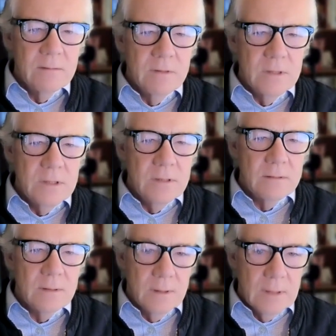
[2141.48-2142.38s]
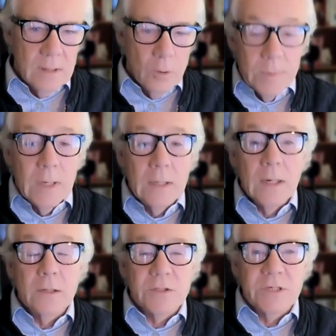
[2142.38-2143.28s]
The
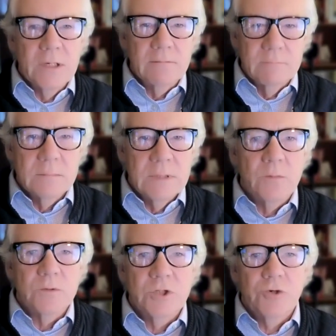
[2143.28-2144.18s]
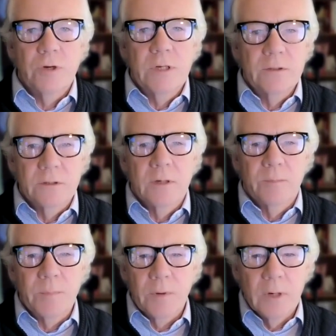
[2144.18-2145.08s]
OpenAI are saying it was trained on our
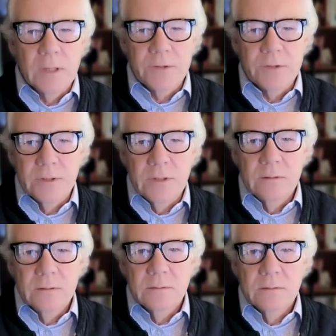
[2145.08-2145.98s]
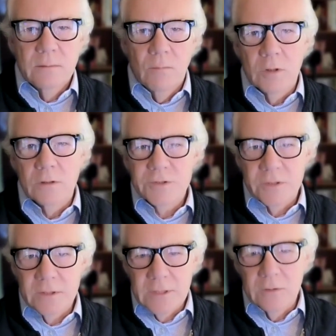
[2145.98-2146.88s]
proprietary model,
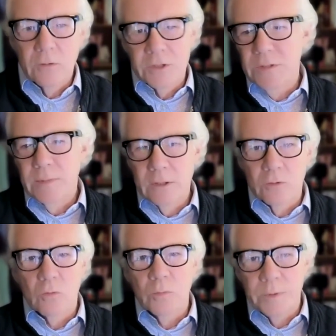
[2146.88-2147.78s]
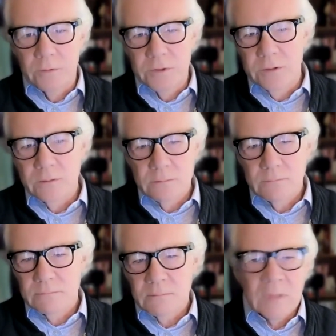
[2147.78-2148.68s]
so the technology may not all be original.
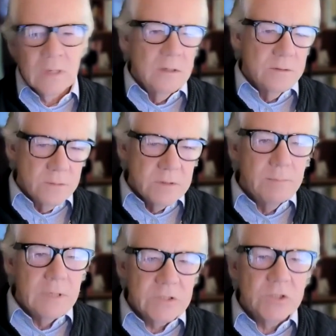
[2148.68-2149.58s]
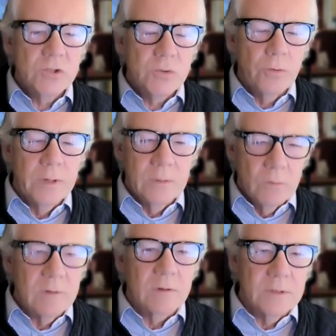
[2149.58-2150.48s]
So it's a mixed story, and
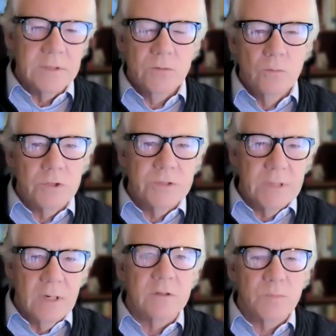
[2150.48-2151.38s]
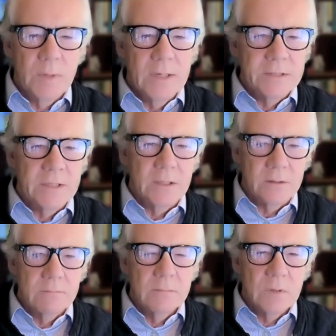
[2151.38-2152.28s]
one of the things to watch is how this plays
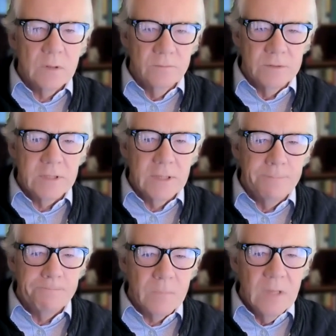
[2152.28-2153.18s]
out over time.